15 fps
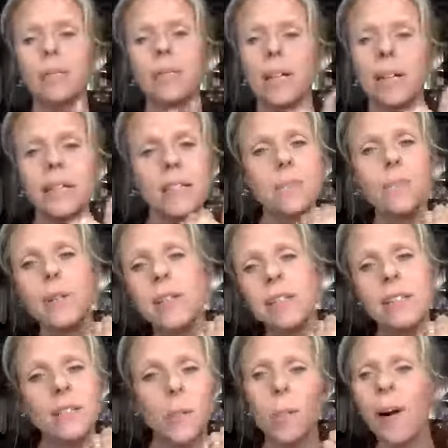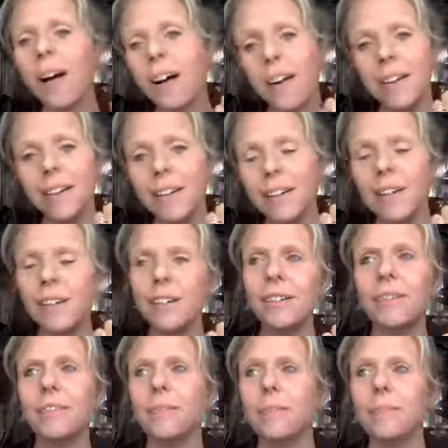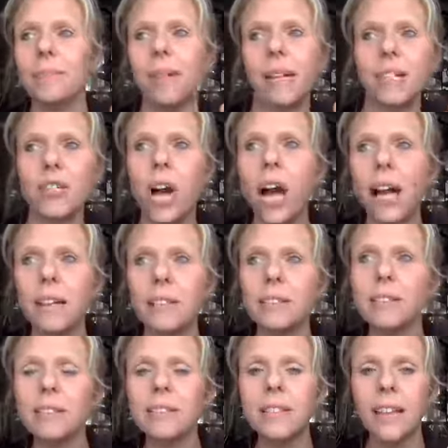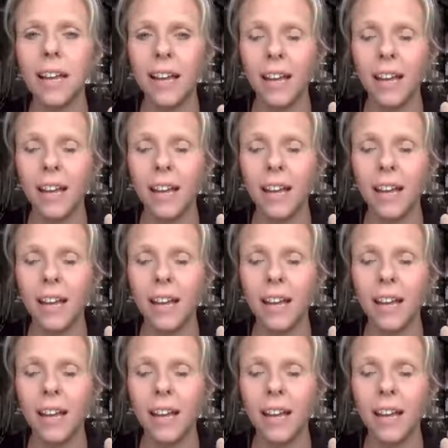my husband or partner and my child.